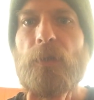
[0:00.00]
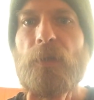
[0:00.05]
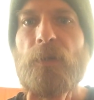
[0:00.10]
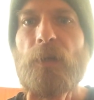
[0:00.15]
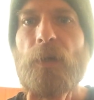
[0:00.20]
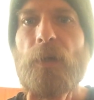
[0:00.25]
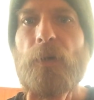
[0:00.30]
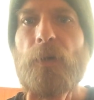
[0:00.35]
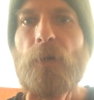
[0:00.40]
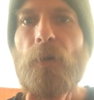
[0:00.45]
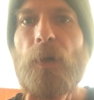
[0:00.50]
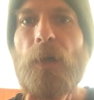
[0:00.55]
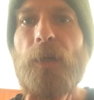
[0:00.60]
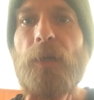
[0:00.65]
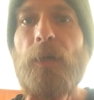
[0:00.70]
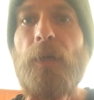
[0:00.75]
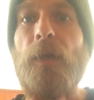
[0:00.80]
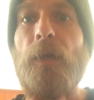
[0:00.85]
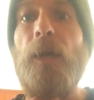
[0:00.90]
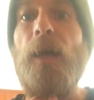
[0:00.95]

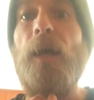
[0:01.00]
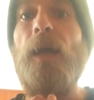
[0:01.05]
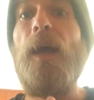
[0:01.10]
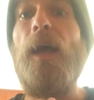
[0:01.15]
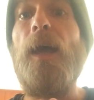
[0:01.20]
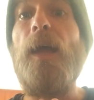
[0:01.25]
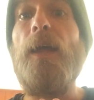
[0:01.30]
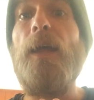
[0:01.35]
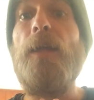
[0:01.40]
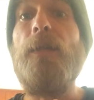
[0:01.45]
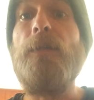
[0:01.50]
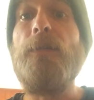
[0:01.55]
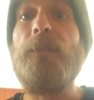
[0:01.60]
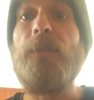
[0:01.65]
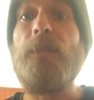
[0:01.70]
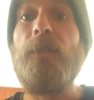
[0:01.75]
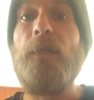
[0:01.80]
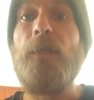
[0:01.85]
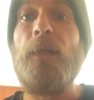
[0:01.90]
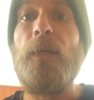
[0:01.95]
thyroid.
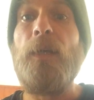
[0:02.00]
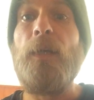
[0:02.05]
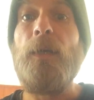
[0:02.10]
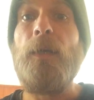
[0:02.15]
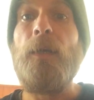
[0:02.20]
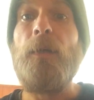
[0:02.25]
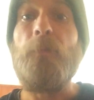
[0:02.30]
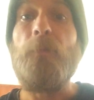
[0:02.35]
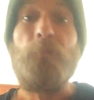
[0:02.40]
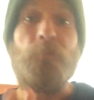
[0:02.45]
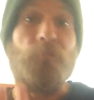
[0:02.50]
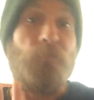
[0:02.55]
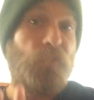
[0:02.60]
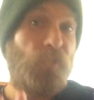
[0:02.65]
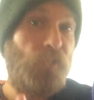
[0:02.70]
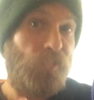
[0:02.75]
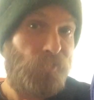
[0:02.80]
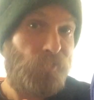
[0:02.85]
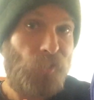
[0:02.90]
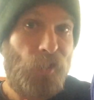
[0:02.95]
And
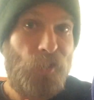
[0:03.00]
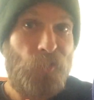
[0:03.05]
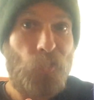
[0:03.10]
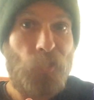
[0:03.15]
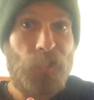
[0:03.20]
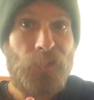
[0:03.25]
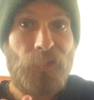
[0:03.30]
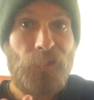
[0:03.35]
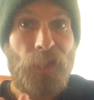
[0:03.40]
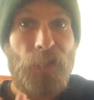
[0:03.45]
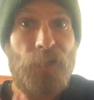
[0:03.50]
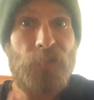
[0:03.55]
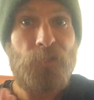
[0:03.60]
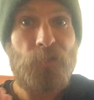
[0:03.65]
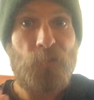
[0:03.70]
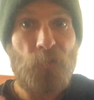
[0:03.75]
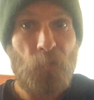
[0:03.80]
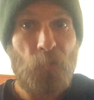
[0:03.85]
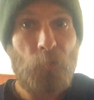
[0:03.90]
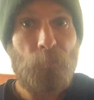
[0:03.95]
the thyroid gland
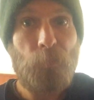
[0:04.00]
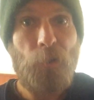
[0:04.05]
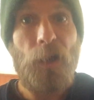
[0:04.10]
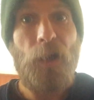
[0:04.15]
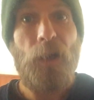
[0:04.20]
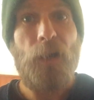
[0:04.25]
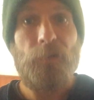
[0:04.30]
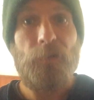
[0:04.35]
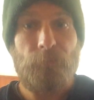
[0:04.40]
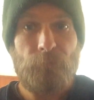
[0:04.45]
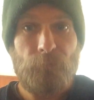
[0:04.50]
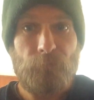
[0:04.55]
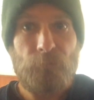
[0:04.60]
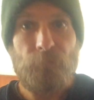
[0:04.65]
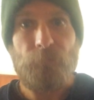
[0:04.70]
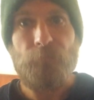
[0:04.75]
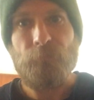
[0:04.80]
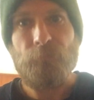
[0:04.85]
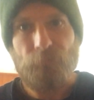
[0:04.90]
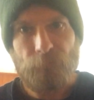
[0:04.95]
is ruled by,
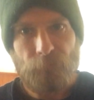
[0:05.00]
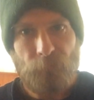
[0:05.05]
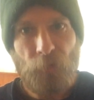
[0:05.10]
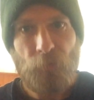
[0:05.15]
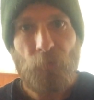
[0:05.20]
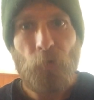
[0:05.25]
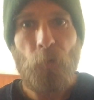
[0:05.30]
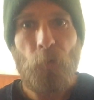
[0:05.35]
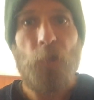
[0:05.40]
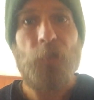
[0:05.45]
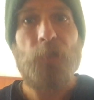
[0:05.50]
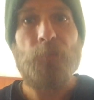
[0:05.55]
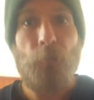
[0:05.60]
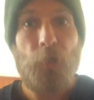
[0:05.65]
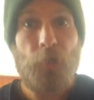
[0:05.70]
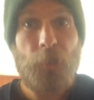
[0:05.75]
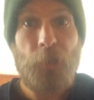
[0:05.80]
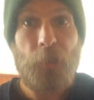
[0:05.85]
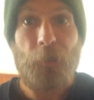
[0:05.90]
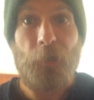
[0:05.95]
of course,
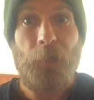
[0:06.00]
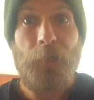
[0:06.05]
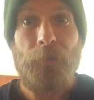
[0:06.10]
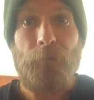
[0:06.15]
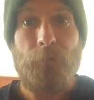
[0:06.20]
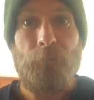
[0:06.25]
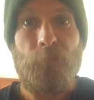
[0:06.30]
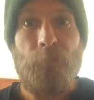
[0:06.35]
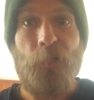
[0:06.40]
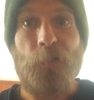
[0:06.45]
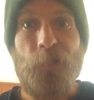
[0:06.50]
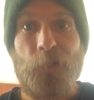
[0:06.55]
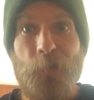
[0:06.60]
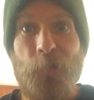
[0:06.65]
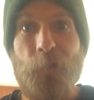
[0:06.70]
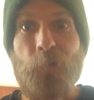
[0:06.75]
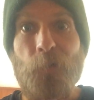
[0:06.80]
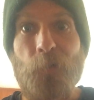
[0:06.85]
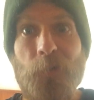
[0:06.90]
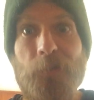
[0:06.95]
Mercury.
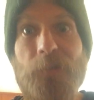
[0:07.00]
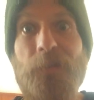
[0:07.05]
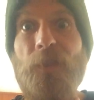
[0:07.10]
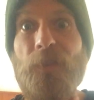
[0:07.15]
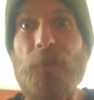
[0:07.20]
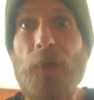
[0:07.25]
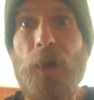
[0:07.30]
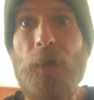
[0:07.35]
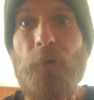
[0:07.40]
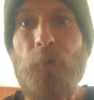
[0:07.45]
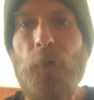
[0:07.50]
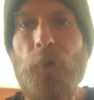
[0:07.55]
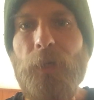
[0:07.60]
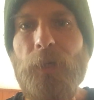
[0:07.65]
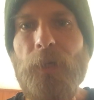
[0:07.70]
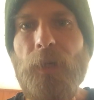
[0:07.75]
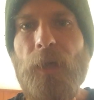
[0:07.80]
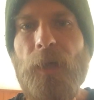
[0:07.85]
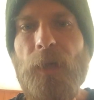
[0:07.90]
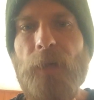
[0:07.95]
Mercury rules the thyroid
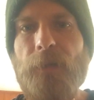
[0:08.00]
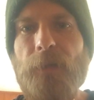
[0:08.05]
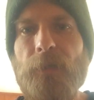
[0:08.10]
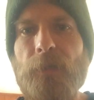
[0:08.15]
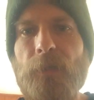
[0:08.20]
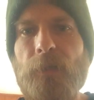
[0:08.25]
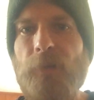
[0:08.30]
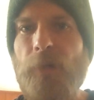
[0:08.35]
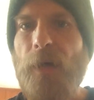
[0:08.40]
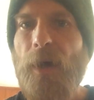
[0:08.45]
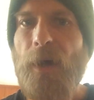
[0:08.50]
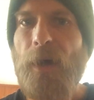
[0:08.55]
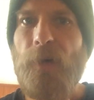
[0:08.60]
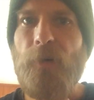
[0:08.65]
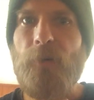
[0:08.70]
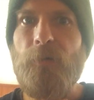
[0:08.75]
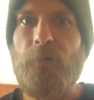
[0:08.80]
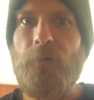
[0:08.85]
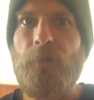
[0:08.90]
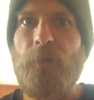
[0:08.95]
gland. And
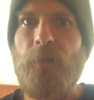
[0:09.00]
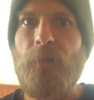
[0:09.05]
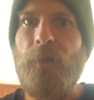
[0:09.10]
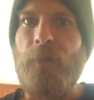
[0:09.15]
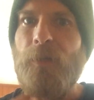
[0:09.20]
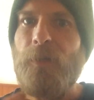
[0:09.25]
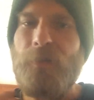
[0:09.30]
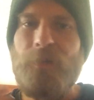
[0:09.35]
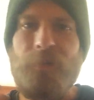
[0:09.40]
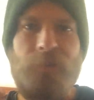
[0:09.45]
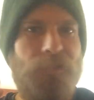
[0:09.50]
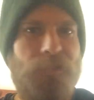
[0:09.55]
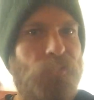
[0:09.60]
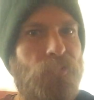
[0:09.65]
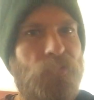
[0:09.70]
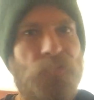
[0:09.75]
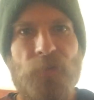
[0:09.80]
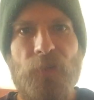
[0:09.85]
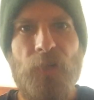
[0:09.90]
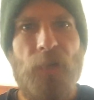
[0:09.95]
now,
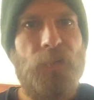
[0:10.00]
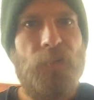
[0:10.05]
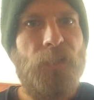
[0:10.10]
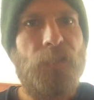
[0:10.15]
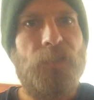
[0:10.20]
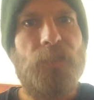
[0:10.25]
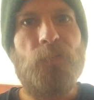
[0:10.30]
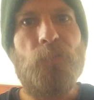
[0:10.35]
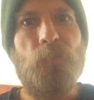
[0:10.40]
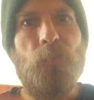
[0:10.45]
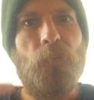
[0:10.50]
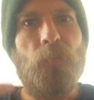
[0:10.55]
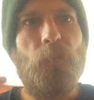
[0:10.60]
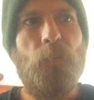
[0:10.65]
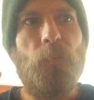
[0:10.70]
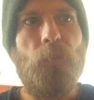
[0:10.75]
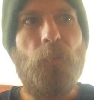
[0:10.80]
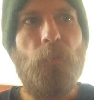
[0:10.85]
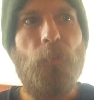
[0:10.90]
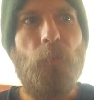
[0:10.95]
this phonetics,
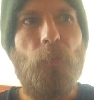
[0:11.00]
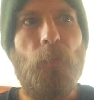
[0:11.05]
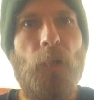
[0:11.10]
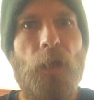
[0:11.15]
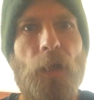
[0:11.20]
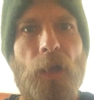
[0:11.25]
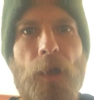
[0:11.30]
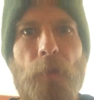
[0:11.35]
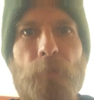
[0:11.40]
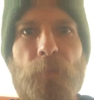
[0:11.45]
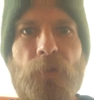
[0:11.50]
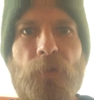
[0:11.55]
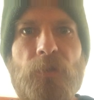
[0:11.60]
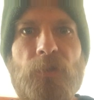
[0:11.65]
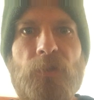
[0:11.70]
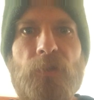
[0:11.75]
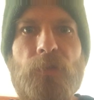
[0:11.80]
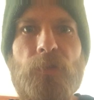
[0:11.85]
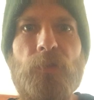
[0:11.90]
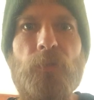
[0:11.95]
what
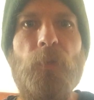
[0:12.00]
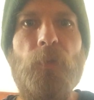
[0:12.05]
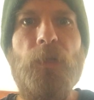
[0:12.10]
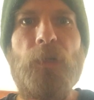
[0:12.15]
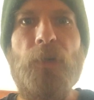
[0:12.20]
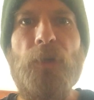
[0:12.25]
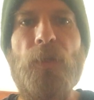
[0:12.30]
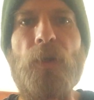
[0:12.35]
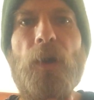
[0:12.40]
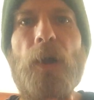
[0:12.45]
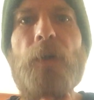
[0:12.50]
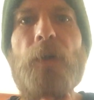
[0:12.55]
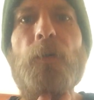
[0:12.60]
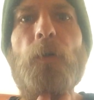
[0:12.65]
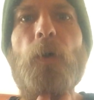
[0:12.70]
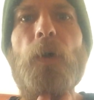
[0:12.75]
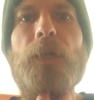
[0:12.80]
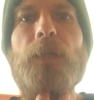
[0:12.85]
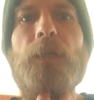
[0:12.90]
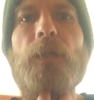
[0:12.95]
happens when your
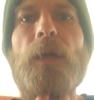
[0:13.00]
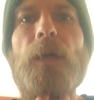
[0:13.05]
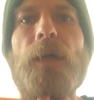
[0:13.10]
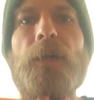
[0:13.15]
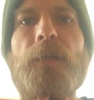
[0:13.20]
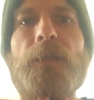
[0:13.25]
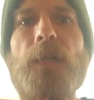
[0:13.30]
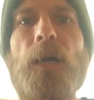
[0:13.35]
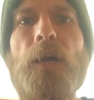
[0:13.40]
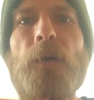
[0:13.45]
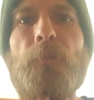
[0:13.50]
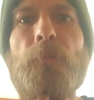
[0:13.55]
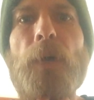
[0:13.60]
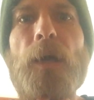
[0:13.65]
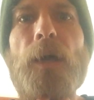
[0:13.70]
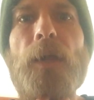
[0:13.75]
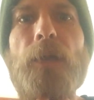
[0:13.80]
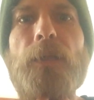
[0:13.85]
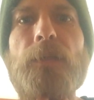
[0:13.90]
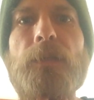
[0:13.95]
thyroid gland is out of
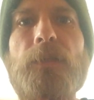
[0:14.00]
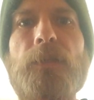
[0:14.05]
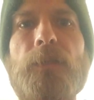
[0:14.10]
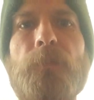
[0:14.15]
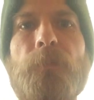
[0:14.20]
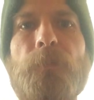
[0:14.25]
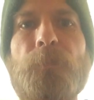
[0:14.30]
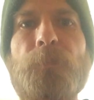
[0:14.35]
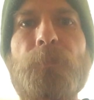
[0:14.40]
balance?